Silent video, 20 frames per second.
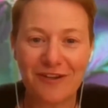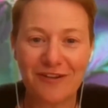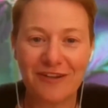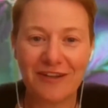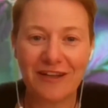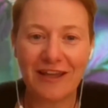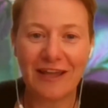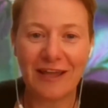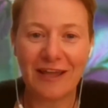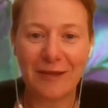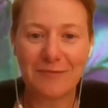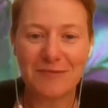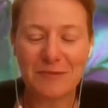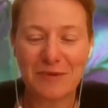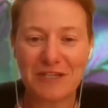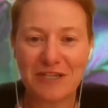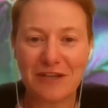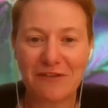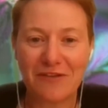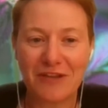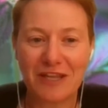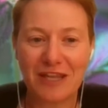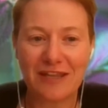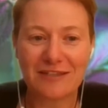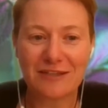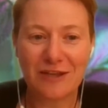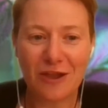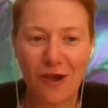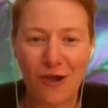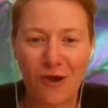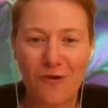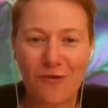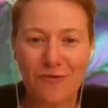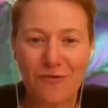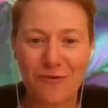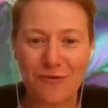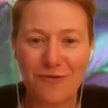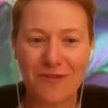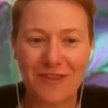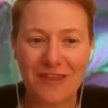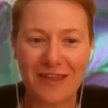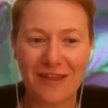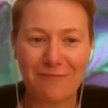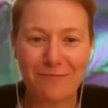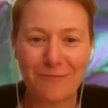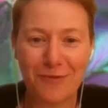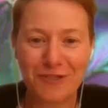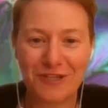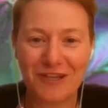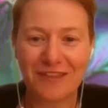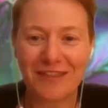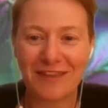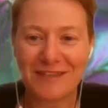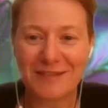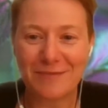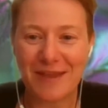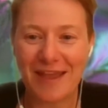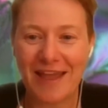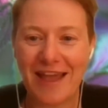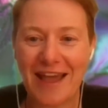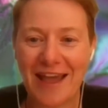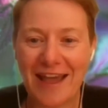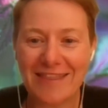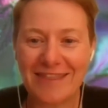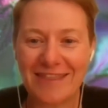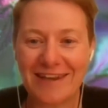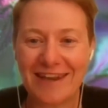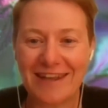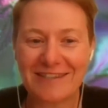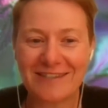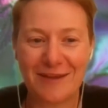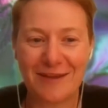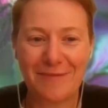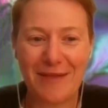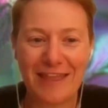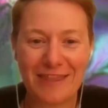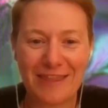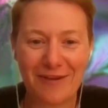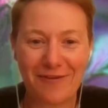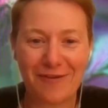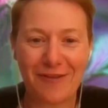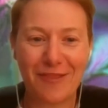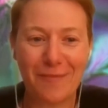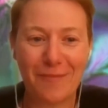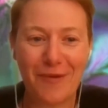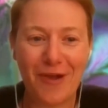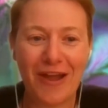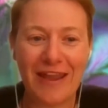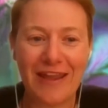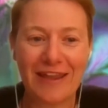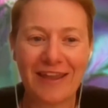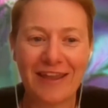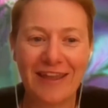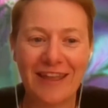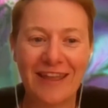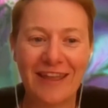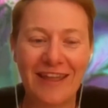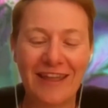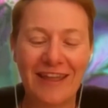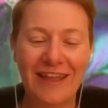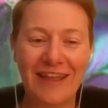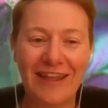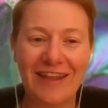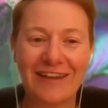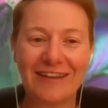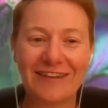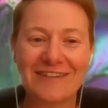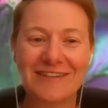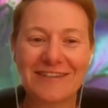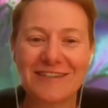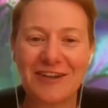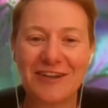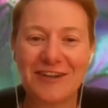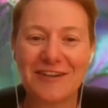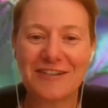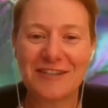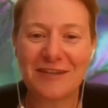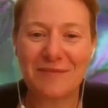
especially if it gets cold or they're pushing things a bit hard the next time out there on the bike. And so some